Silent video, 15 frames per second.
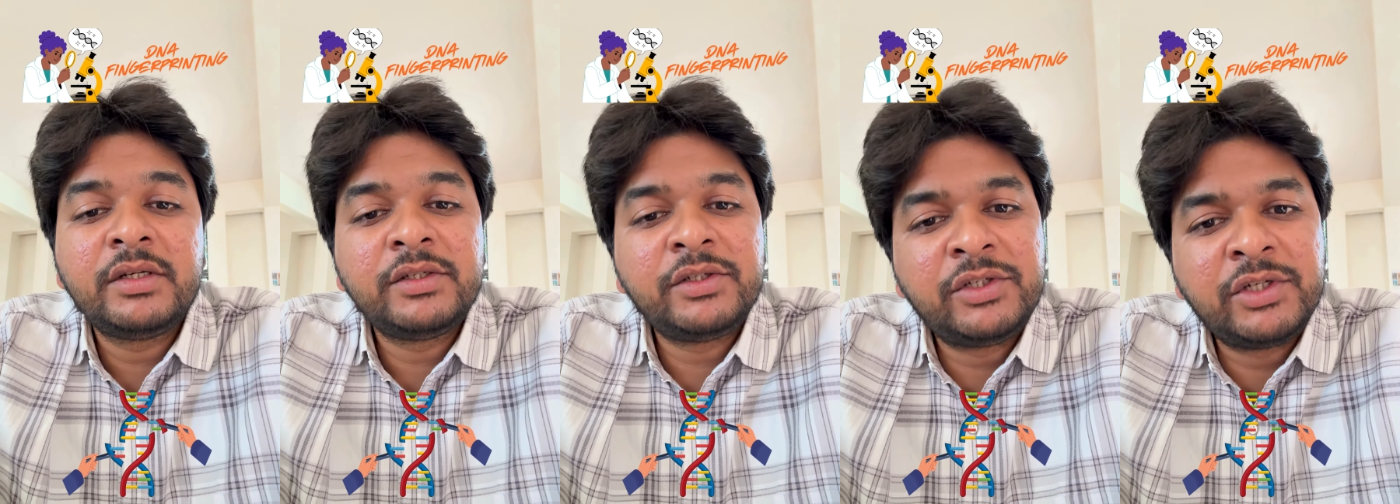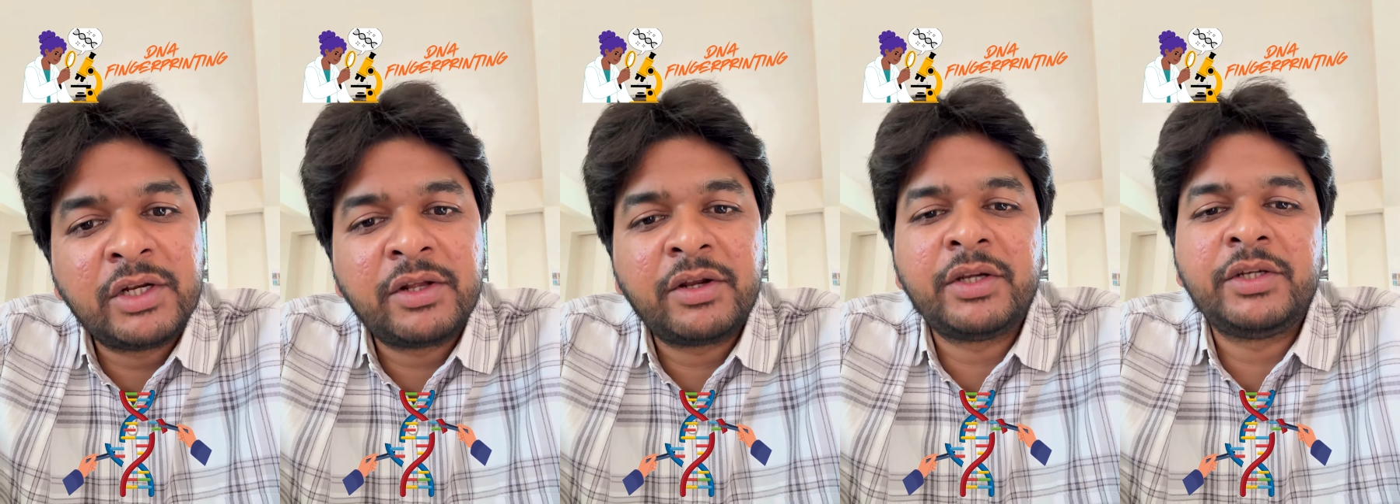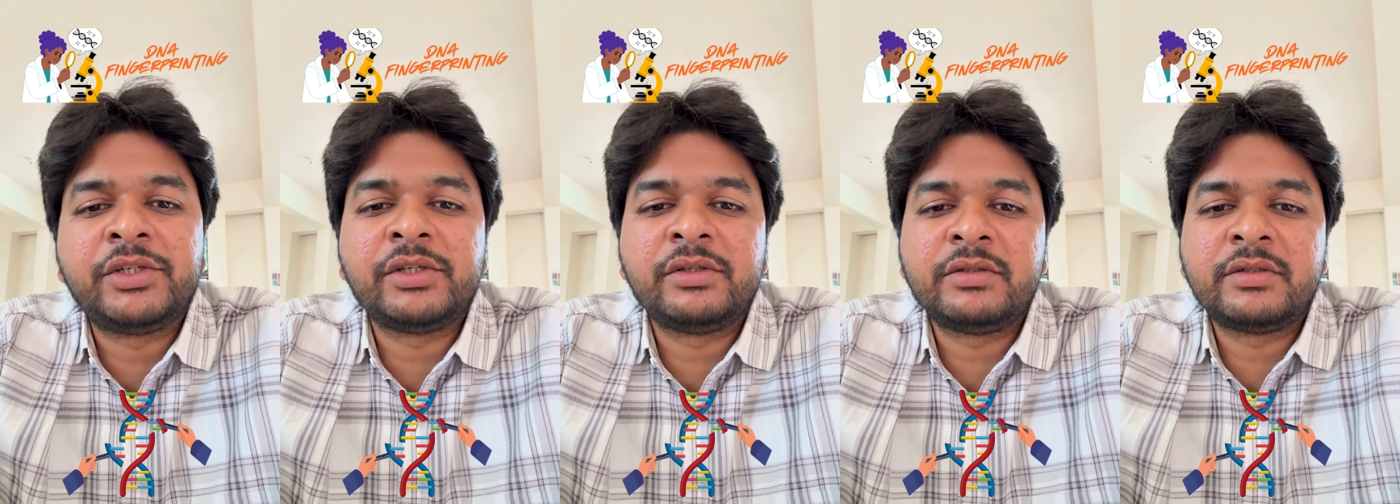
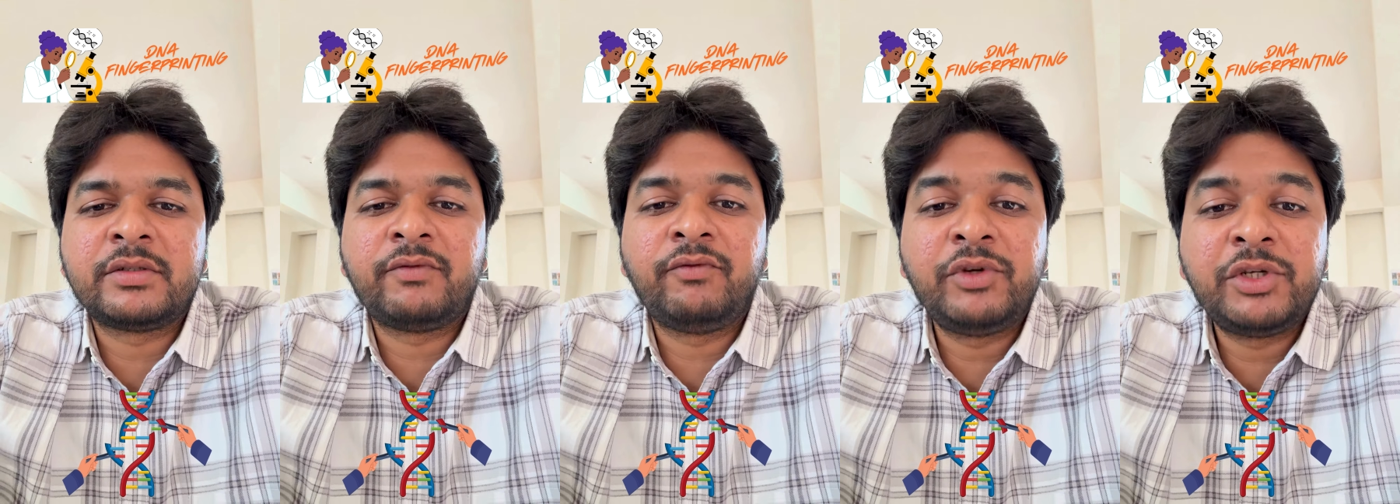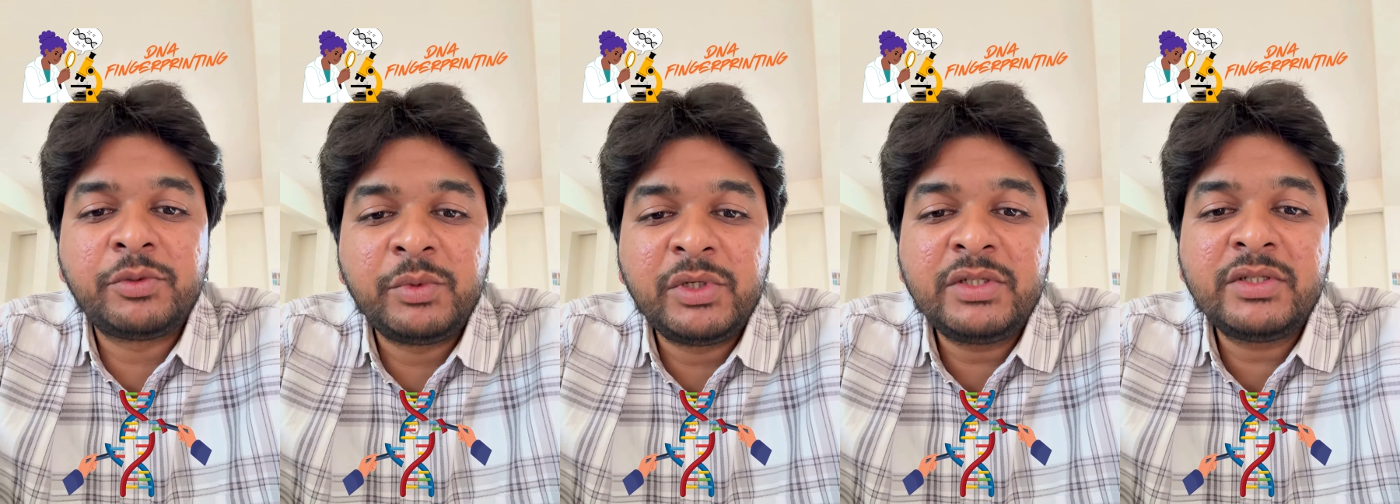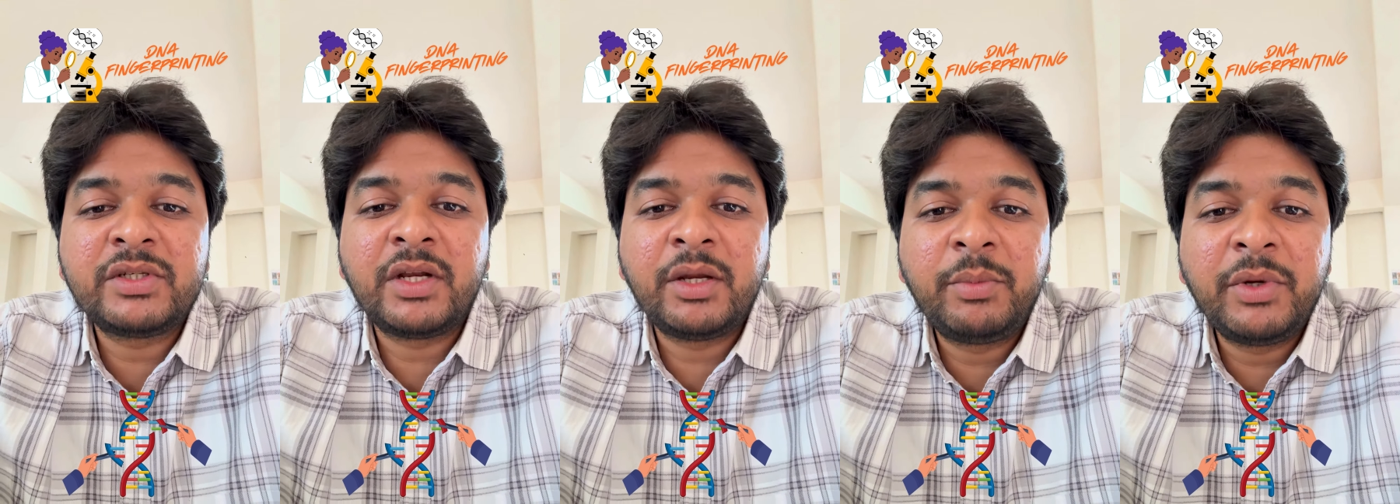generations, which means
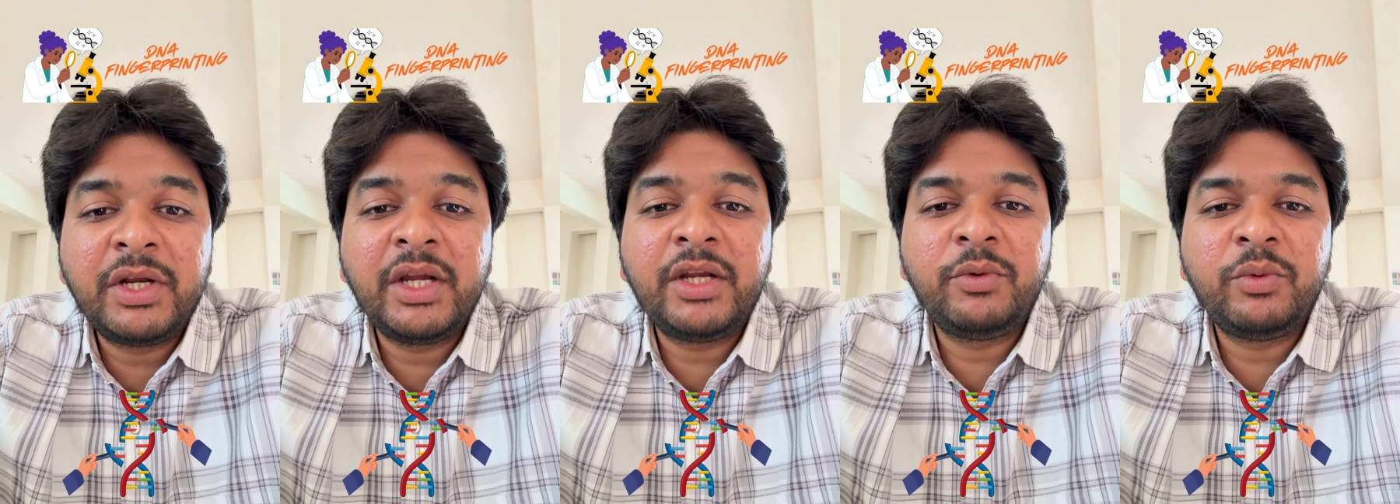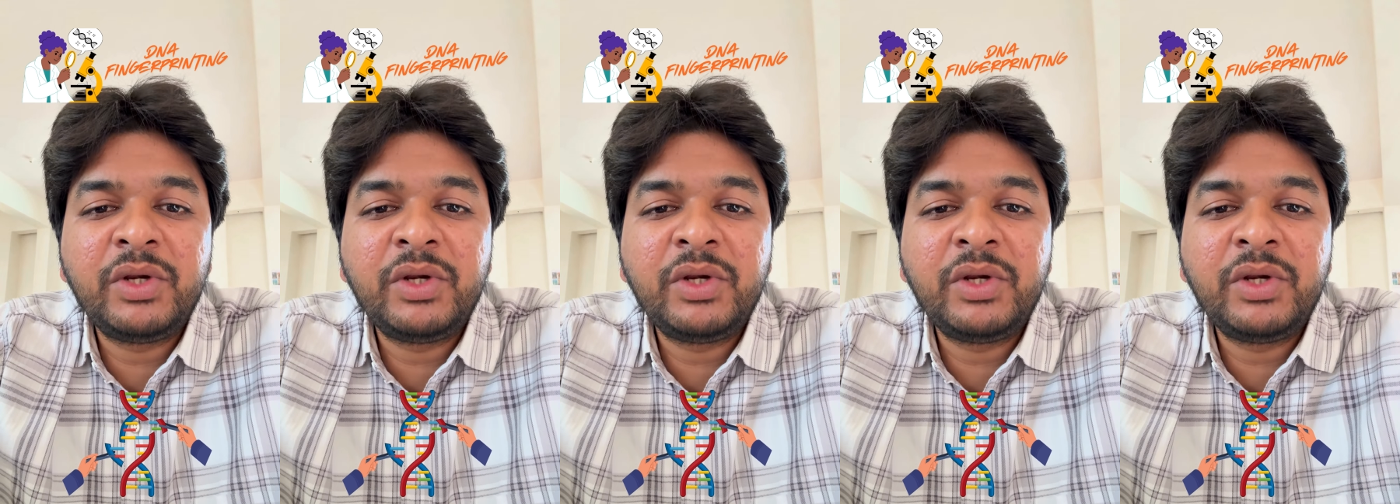repetitive